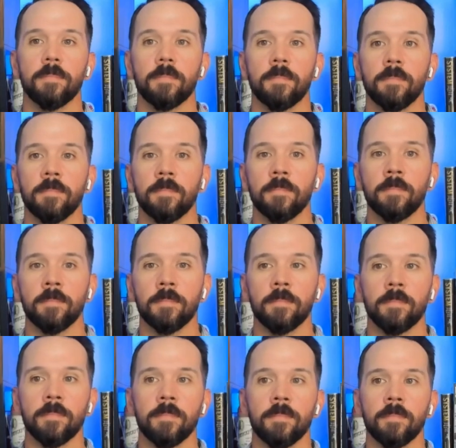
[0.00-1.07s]

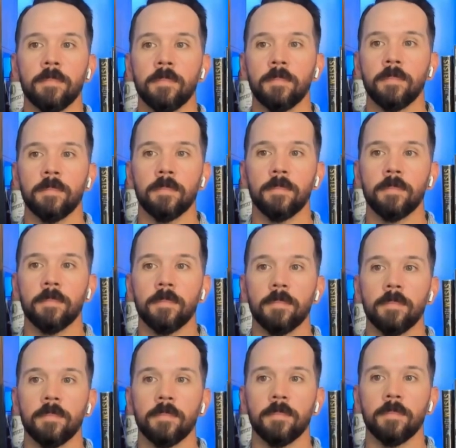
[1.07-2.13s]

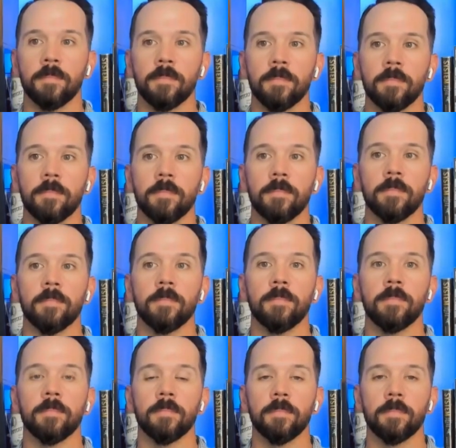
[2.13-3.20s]

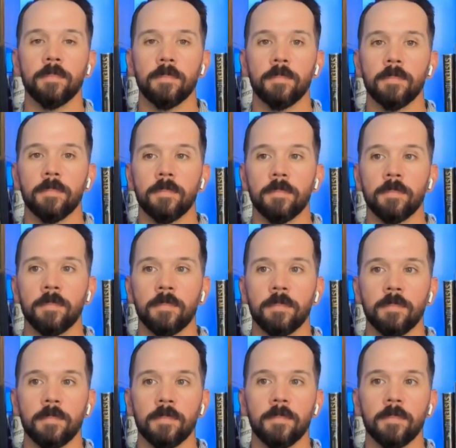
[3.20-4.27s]

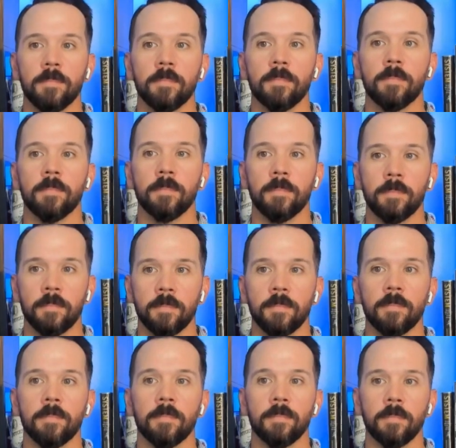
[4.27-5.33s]

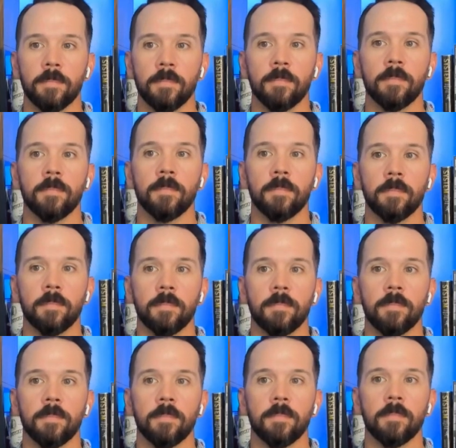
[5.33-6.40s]

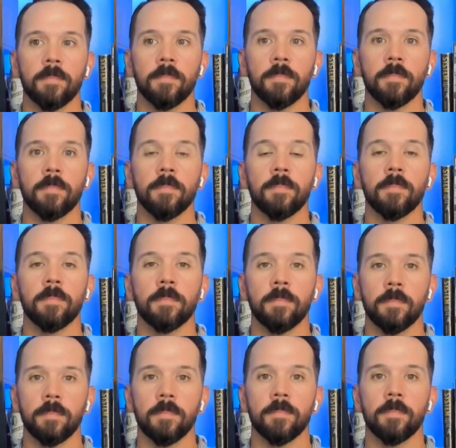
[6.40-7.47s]

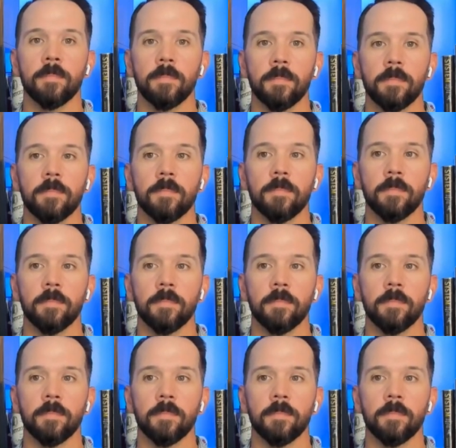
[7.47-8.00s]
(not speaking)